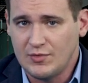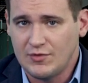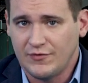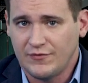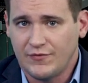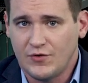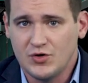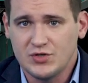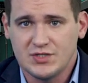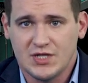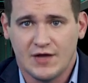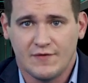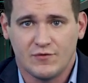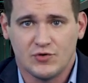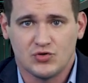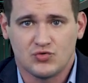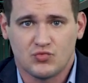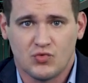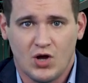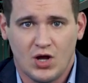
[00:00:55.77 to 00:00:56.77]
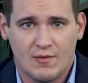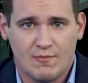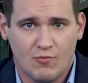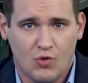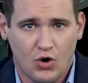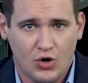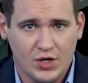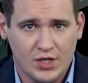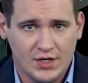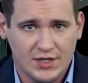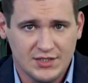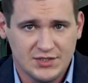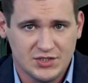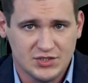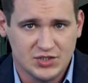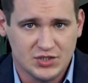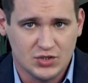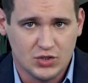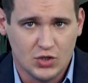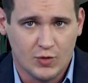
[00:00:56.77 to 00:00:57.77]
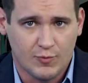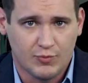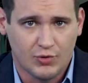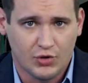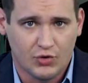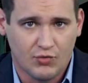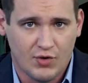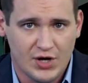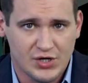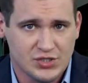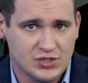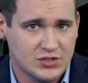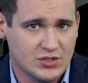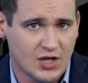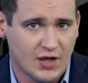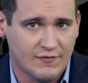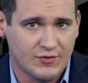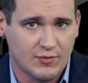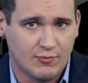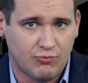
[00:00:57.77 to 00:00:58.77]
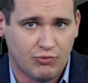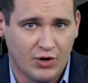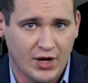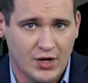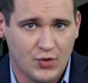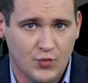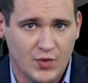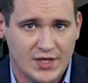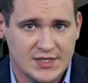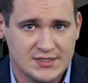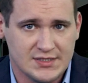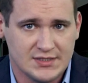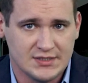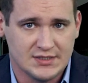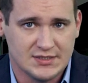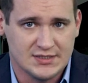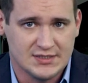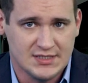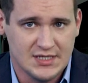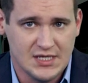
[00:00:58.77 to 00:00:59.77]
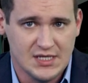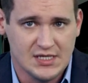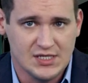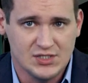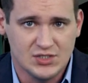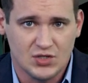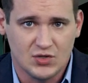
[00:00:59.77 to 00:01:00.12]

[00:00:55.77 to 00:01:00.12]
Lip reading: the first ever drug marketed to slow progression of the brain-wasting disease,